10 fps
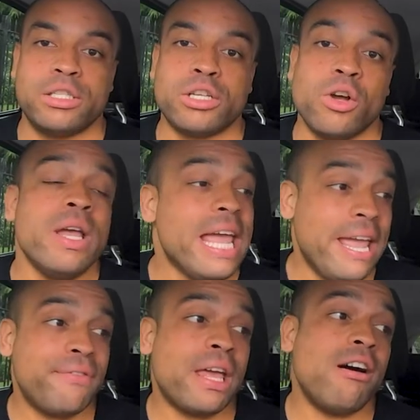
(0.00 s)
so
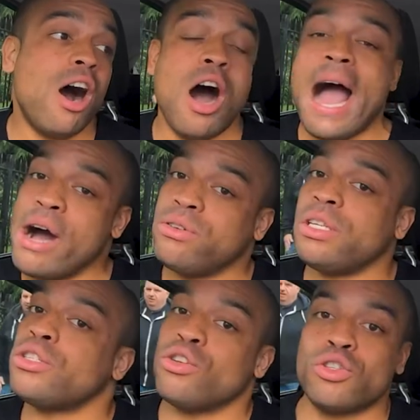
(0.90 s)
if there are
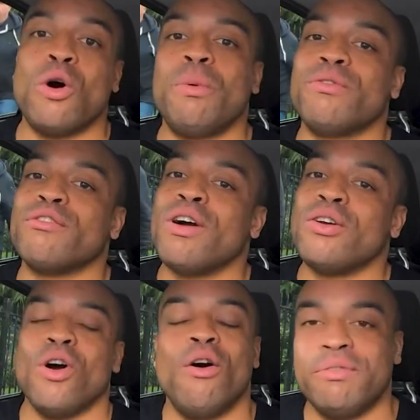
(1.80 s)
houses on top of the
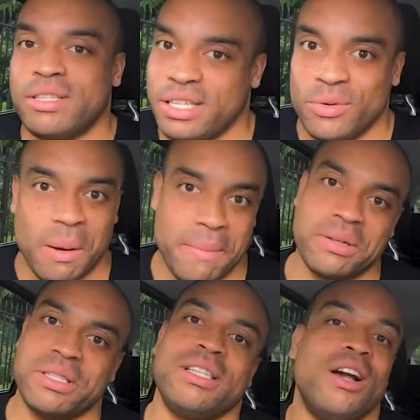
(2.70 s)
road, obviously you won't be
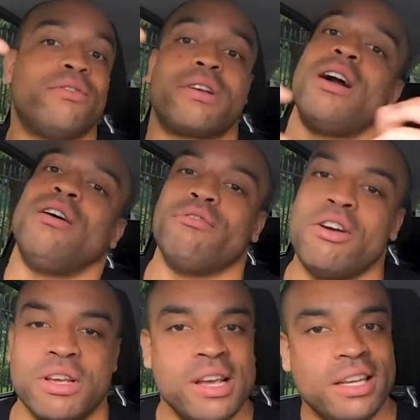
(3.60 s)
able to see half sky, half
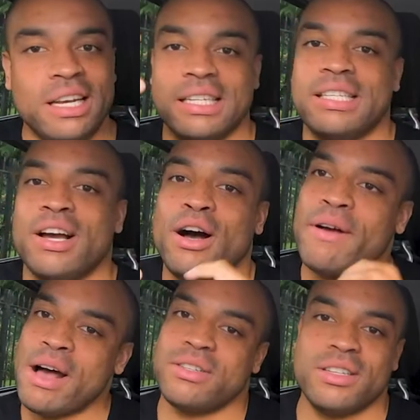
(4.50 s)
road. You're going to see half
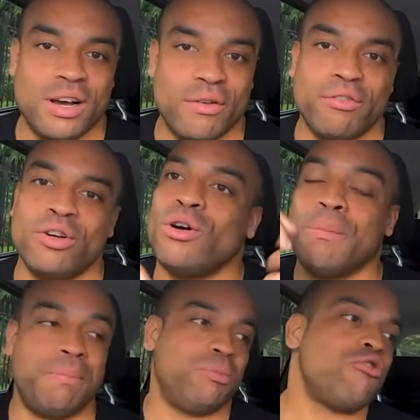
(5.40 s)
houses, half road, or
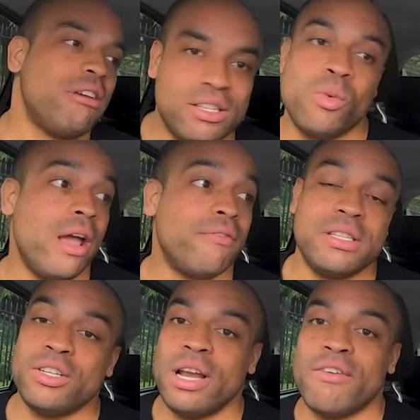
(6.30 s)
trees,
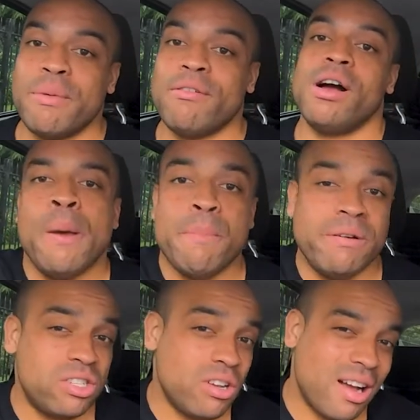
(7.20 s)
whatever's in your left mirror.
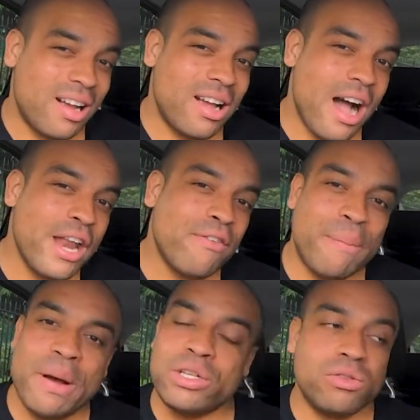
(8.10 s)
Mirrors are kind of a
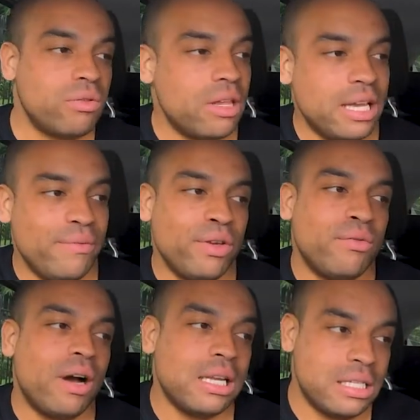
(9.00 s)
personal thing. If you
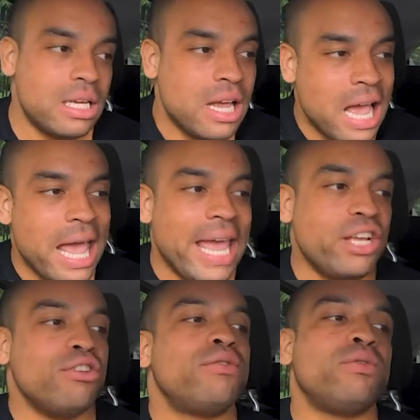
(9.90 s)
find it
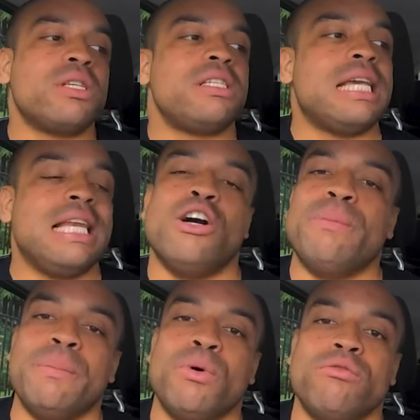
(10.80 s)
useful to see a little
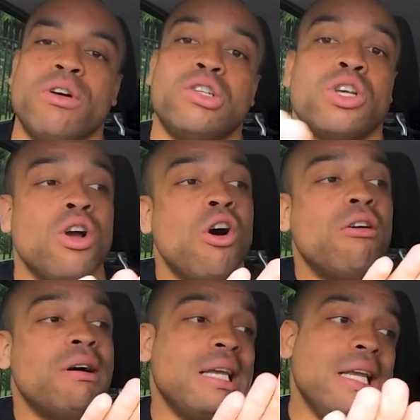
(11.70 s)
bit more road
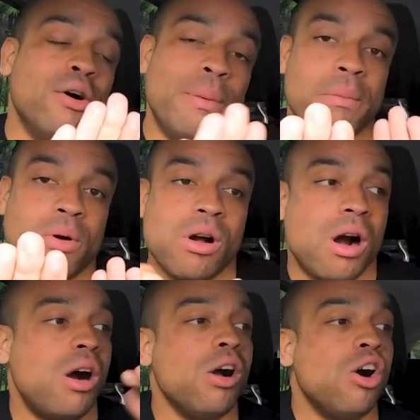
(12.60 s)
or a little bit more
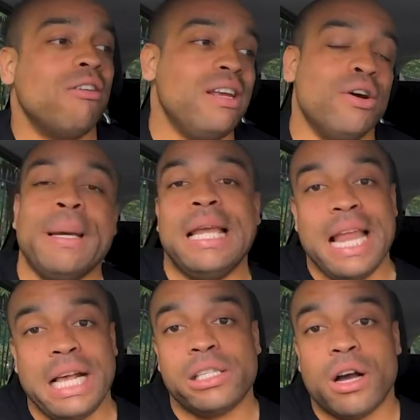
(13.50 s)
car or a little bit
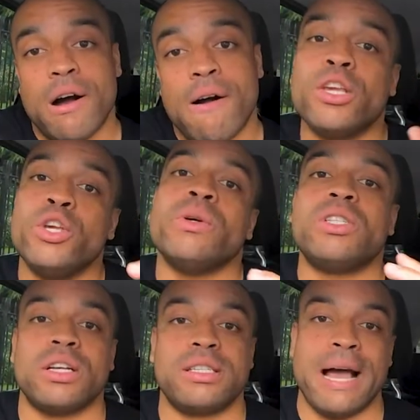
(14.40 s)
less car, you
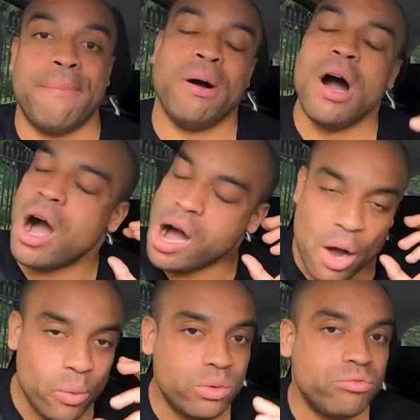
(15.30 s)
adjust that, but
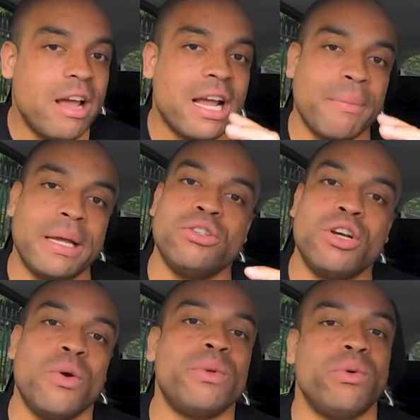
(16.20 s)
I would recommend you
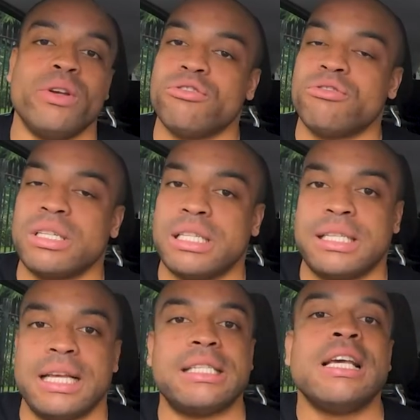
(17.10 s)
go with what your instructor
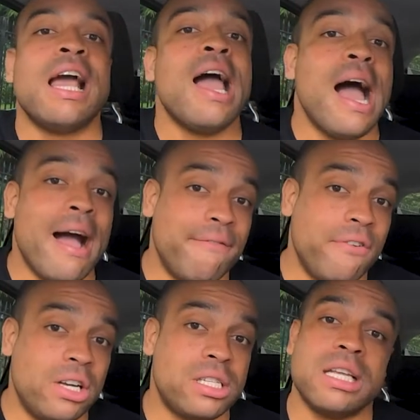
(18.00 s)
says at
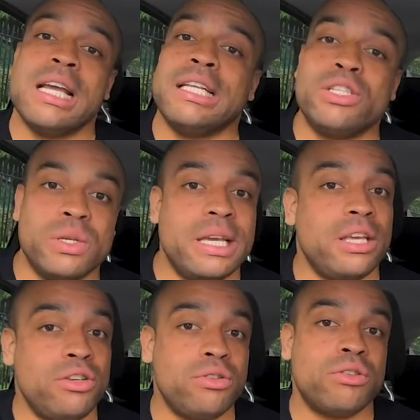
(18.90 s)
first until you
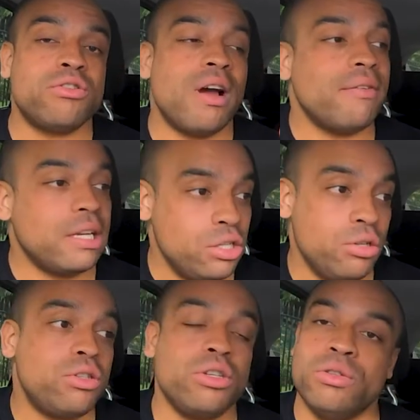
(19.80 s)
get used to driving and
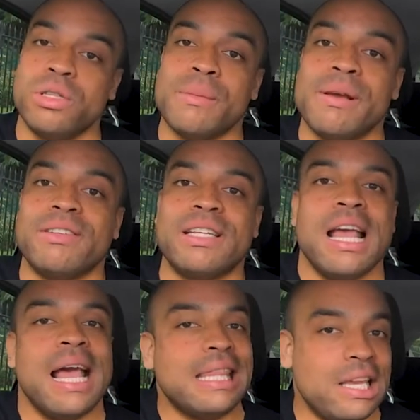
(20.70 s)
used to using the mirrors,
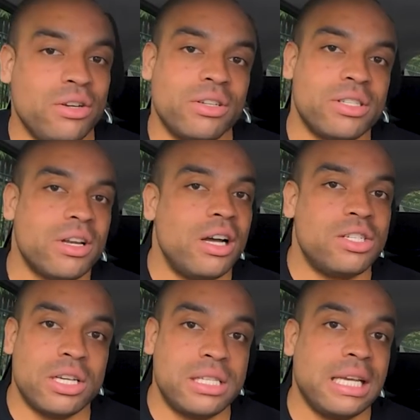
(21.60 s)
and then you can start
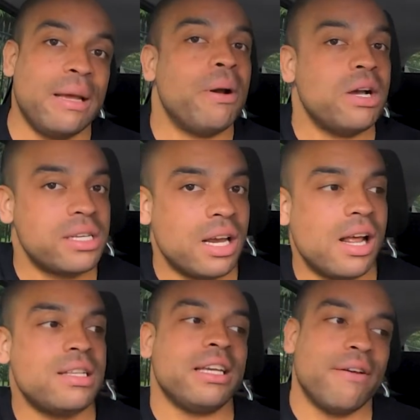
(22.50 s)
adjusting it,
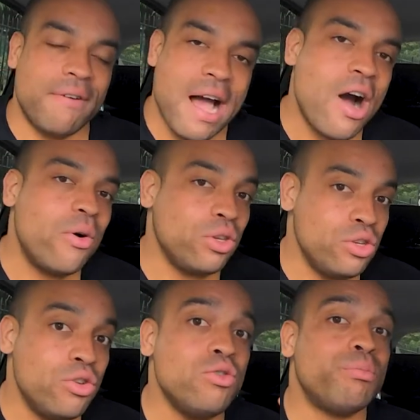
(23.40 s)
personalizing it for how
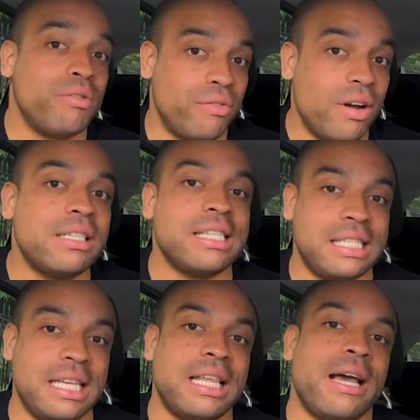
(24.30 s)
you prefer to
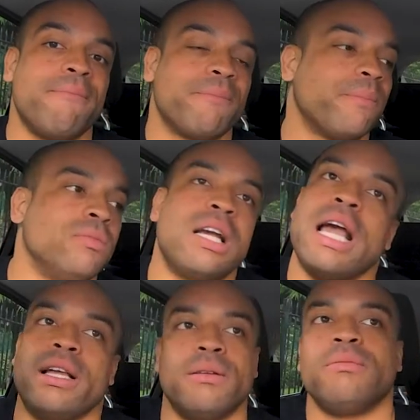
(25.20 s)
see that.
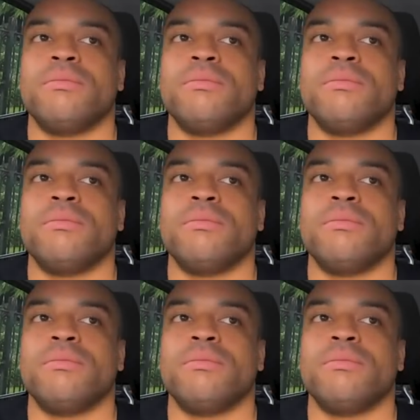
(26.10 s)
Okay,